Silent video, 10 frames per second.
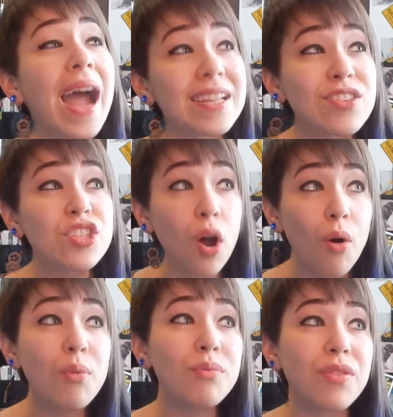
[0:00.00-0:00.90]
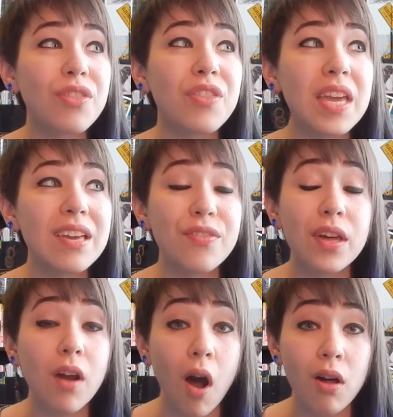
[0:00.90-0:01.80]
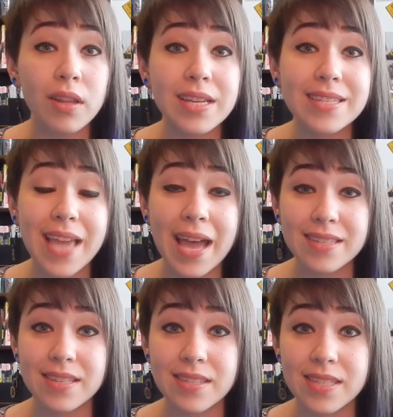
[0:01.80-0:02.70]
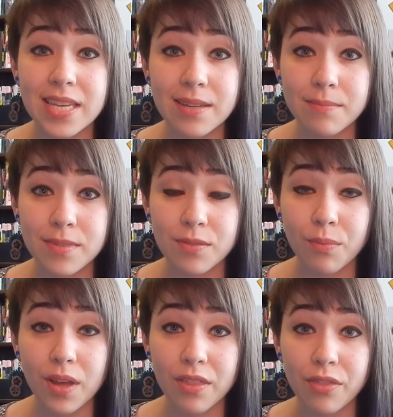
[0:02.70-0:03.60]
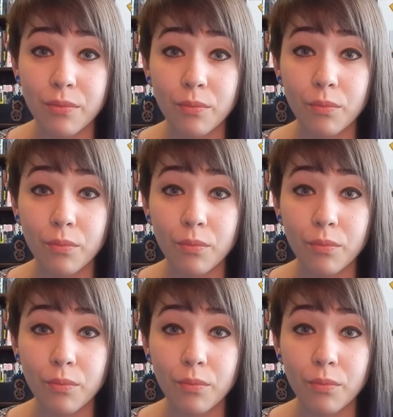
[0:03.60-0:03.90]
I don't think that all is as it seems with